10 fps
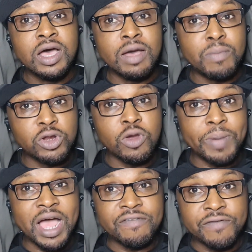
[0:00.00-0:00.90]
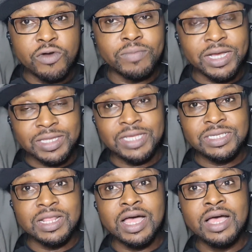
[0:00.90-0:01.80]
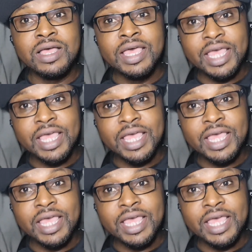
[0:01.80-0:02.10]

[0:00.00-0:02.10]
uh, Model Pi phone by Tesla